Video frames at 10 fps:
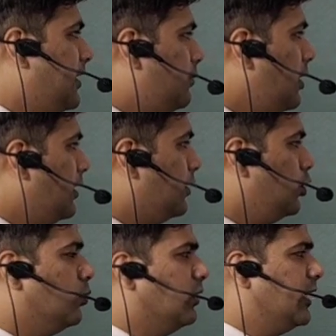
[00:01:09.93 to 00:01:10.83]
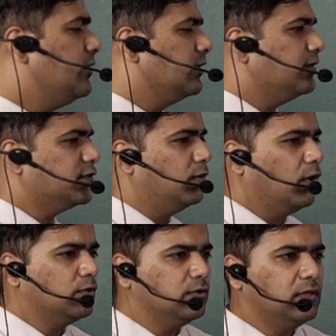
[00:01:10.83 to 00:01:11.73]
edible legume. Lentil is
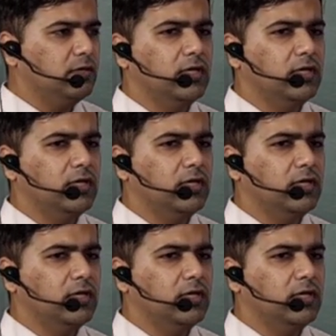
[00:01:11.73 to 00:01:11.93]
belong to the